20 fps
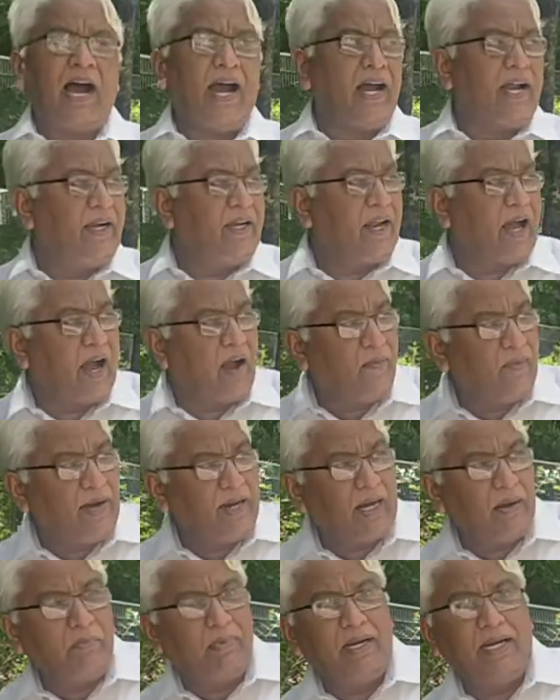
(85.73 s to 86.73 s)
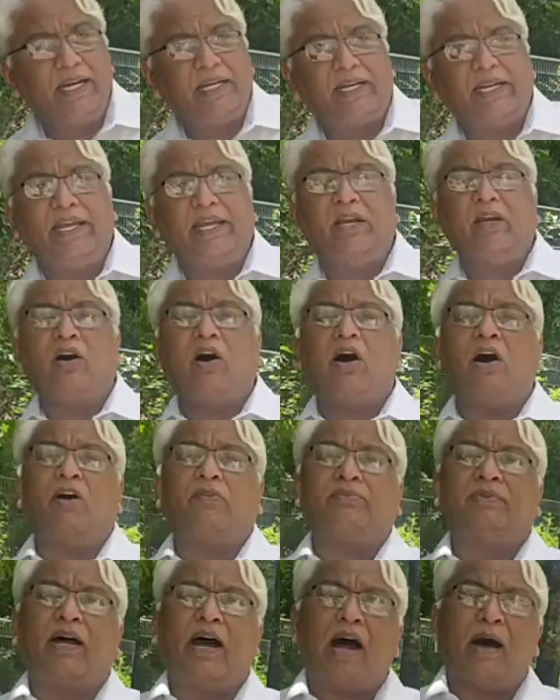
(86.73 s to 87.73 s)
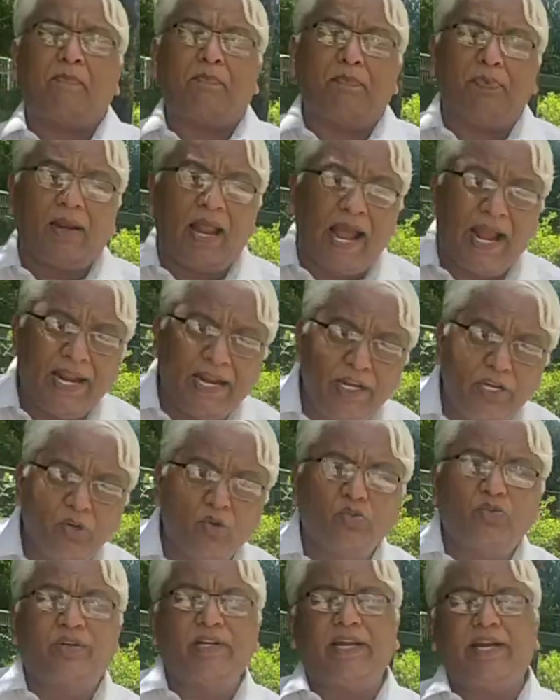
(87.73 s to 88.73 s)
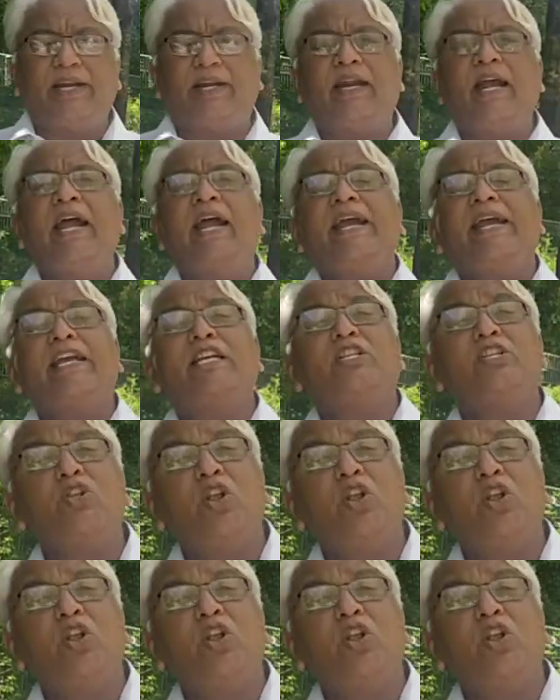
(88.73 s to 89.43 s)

And the availability of the applied nutrient is